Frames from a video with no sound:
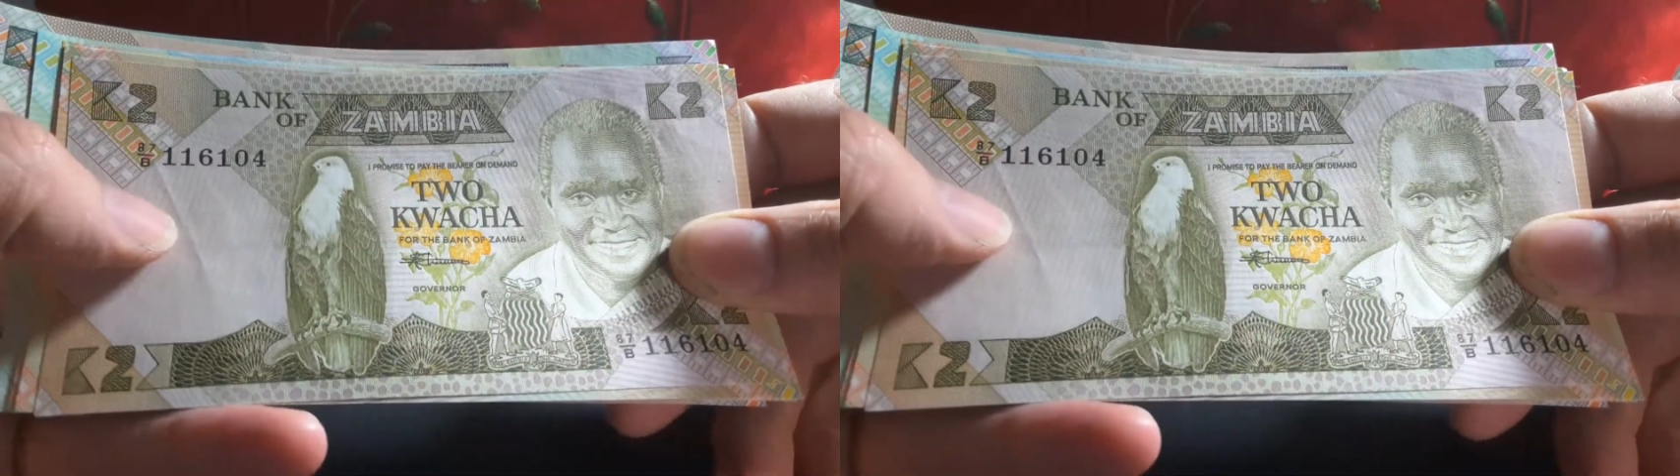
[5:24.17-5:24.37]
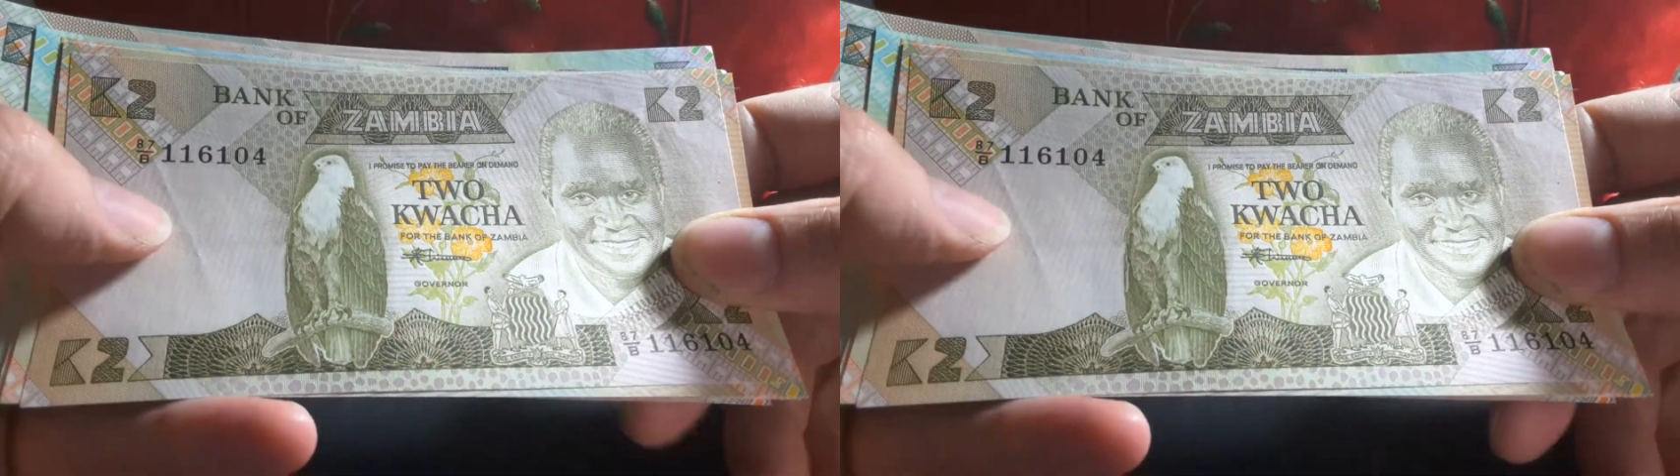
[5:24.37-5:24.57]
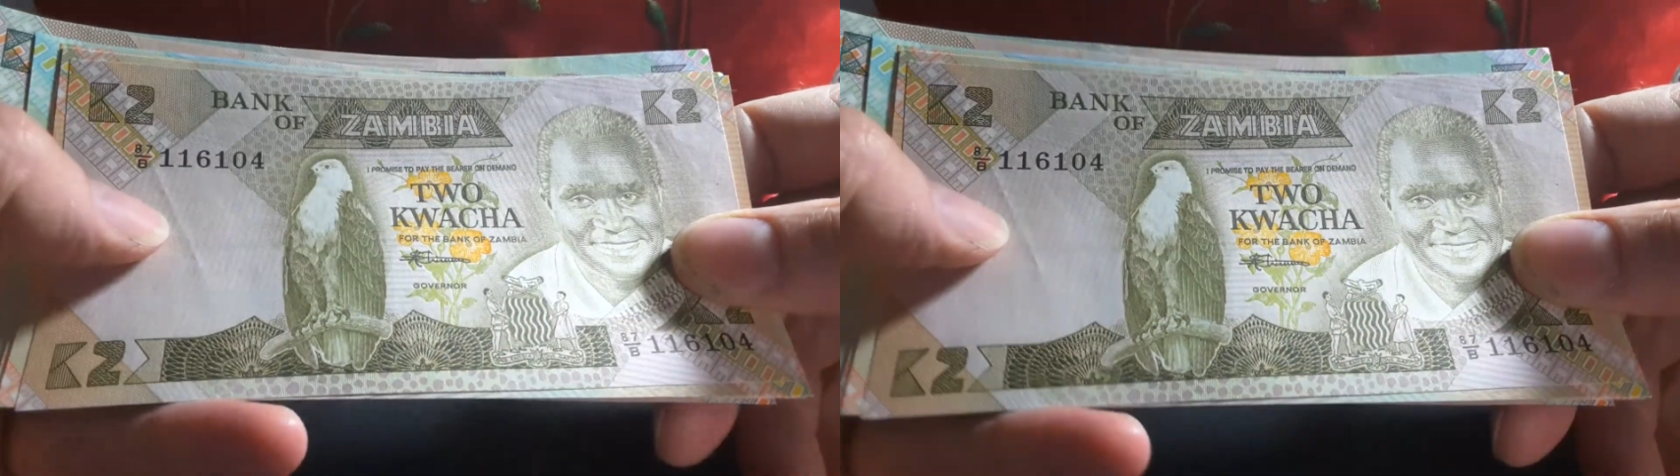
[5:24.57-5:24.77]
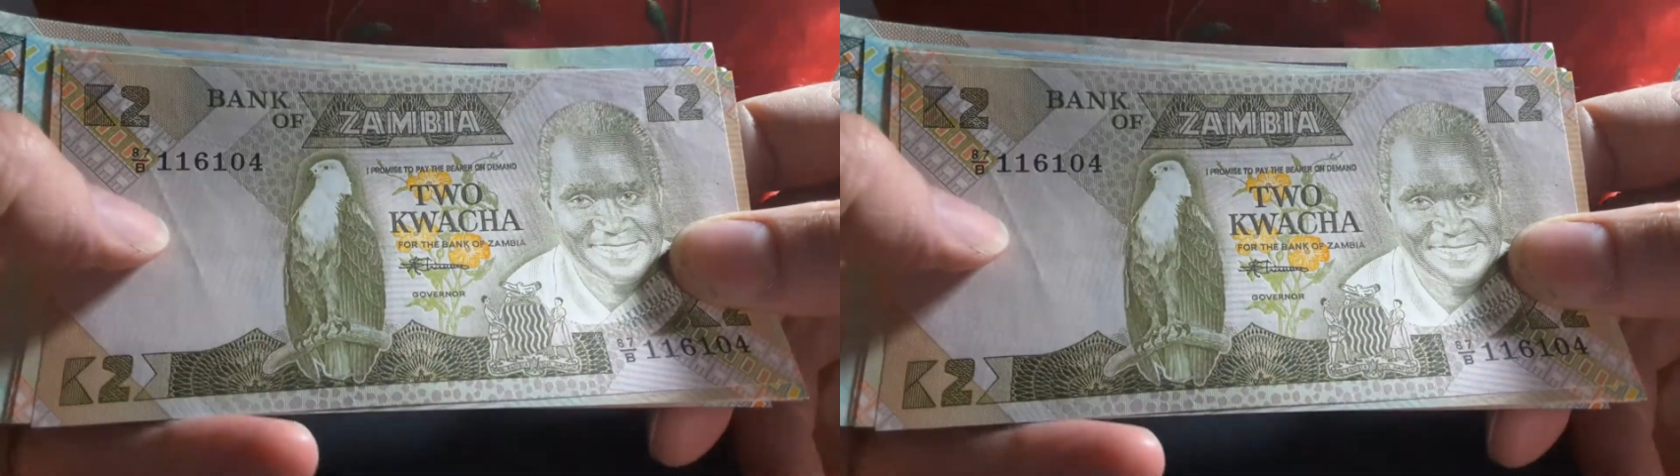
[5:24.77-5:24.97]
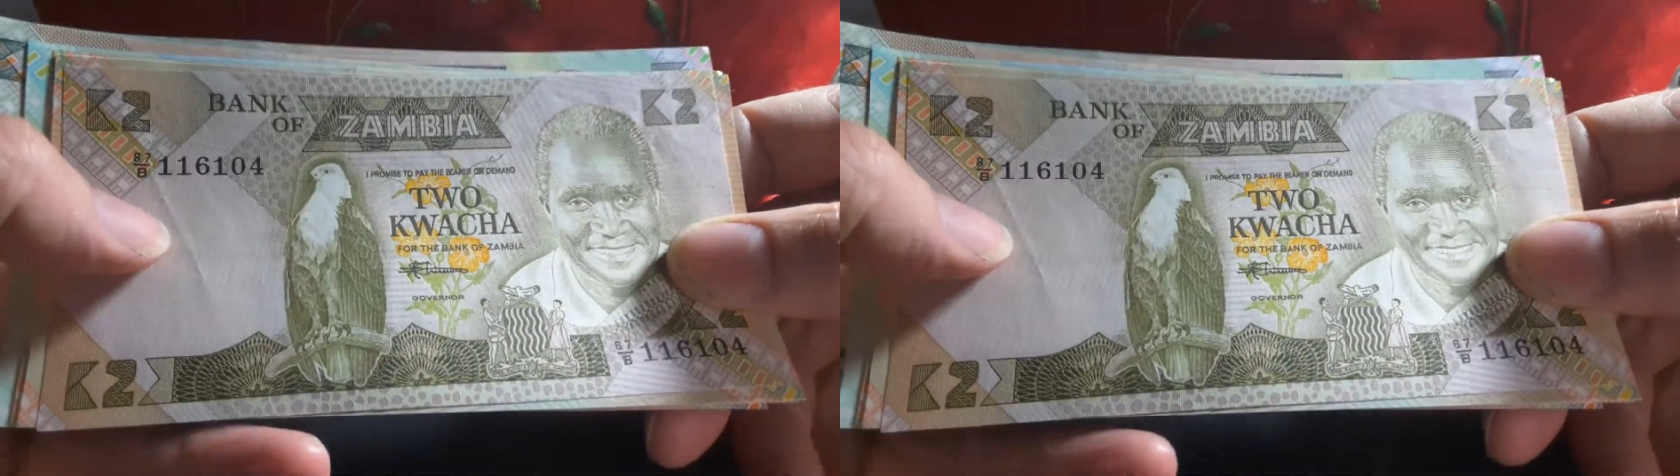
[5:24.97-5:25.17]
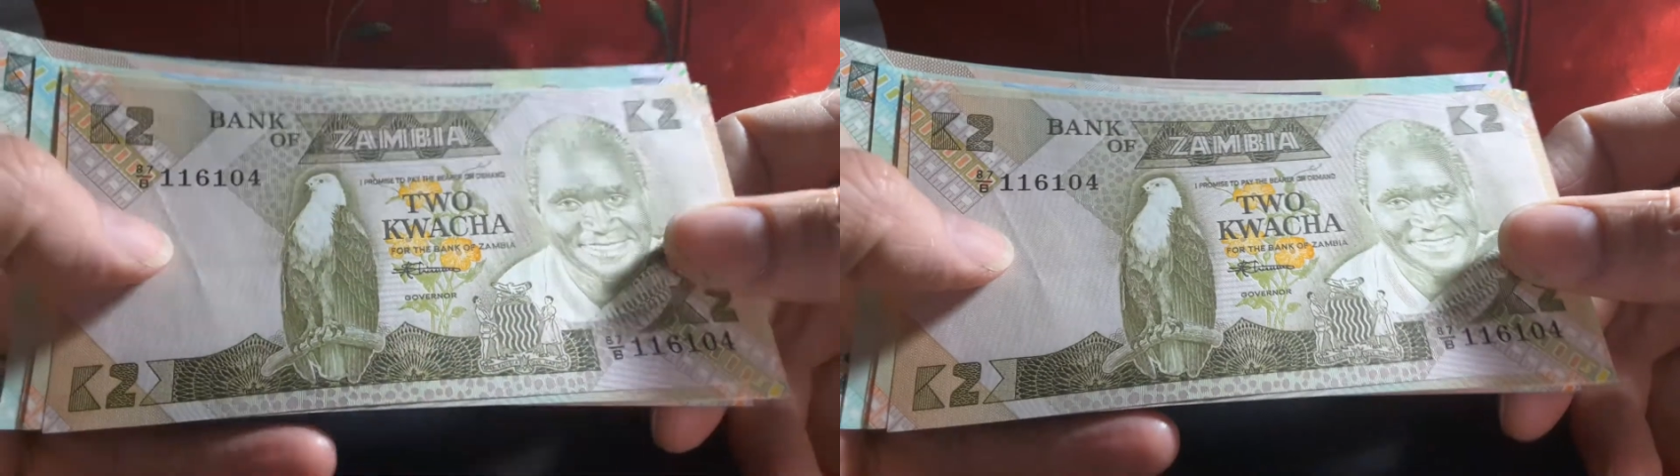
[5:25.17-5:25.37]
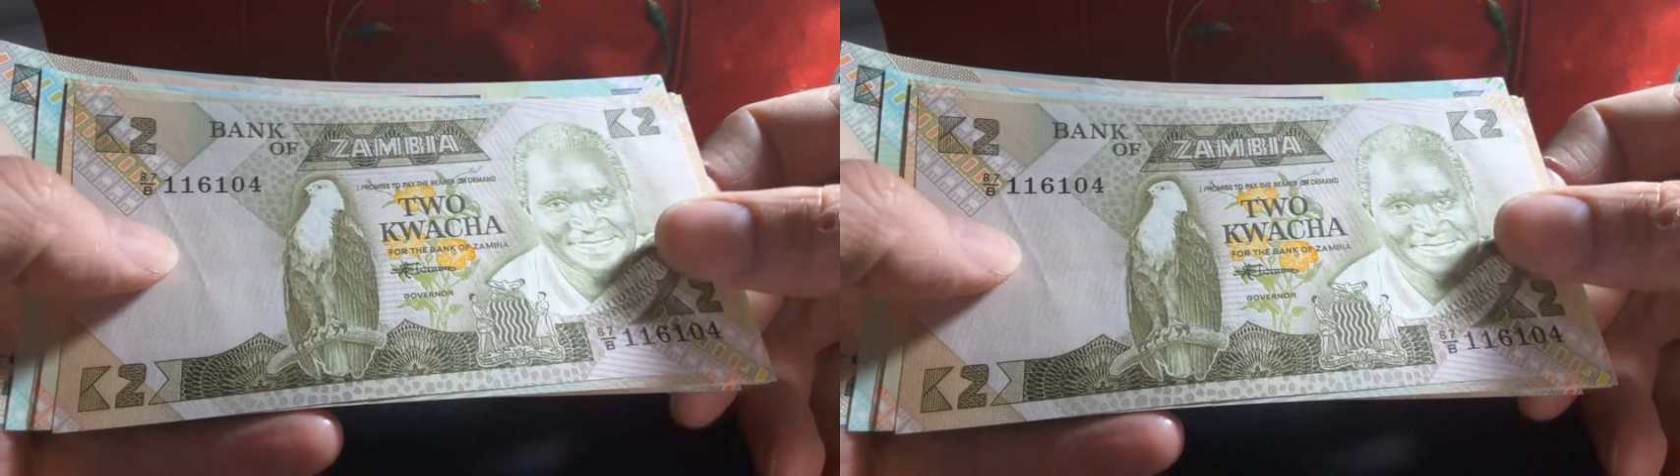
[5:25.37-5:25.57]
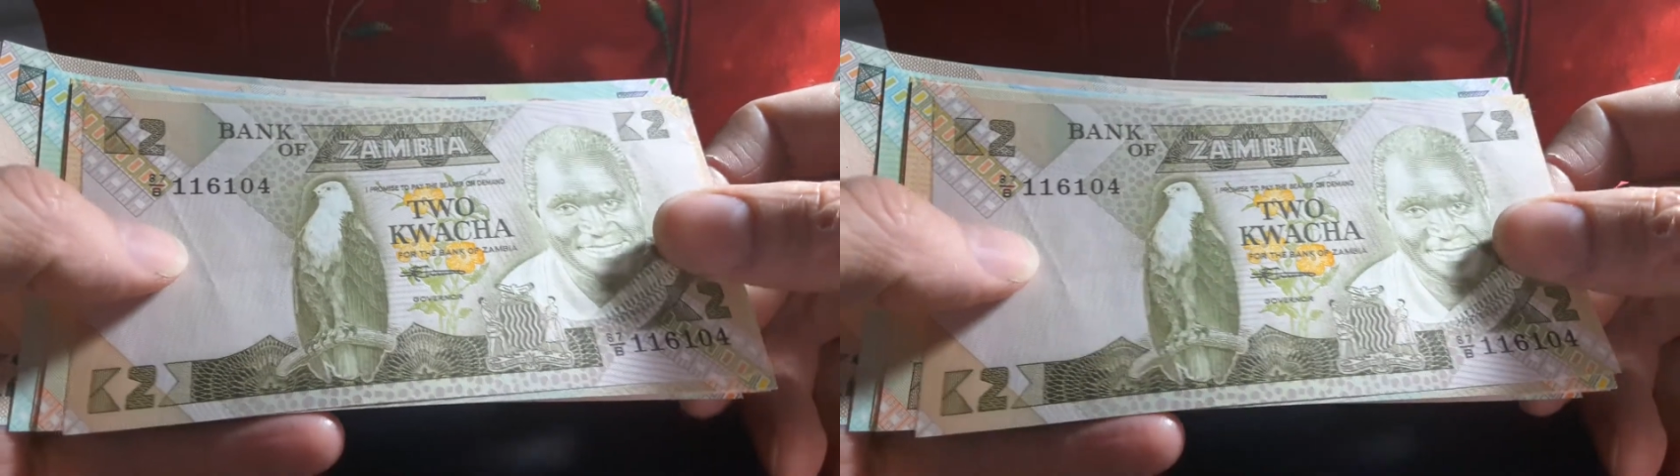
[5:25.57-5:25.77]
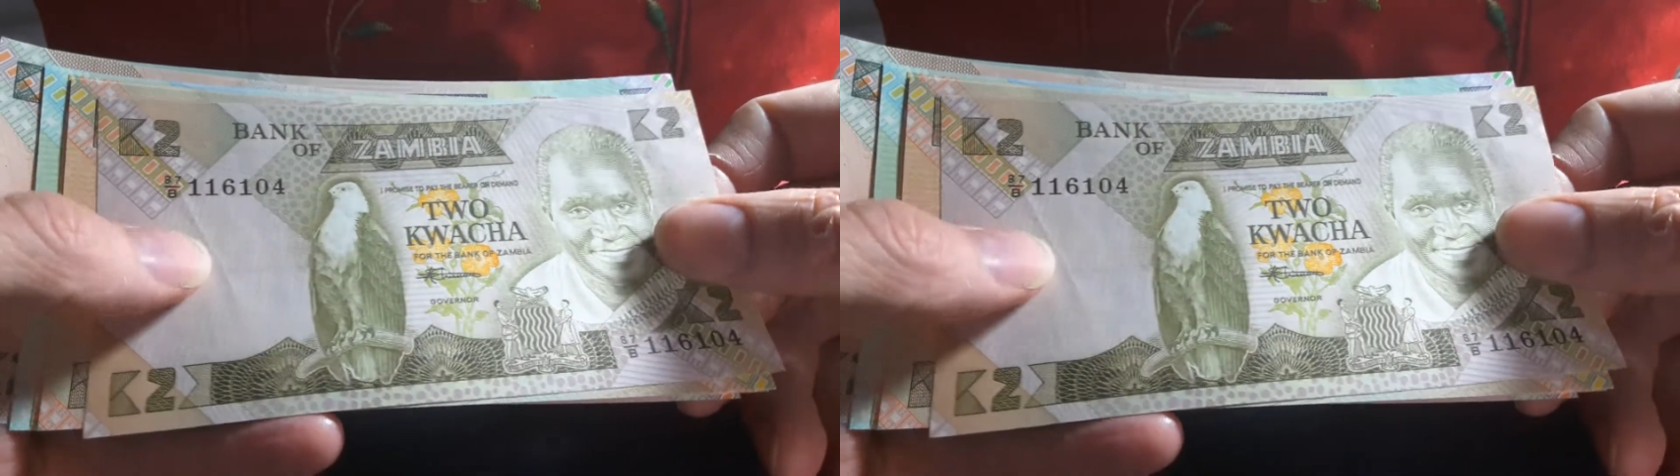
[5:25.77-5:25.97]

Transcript: here, yellow.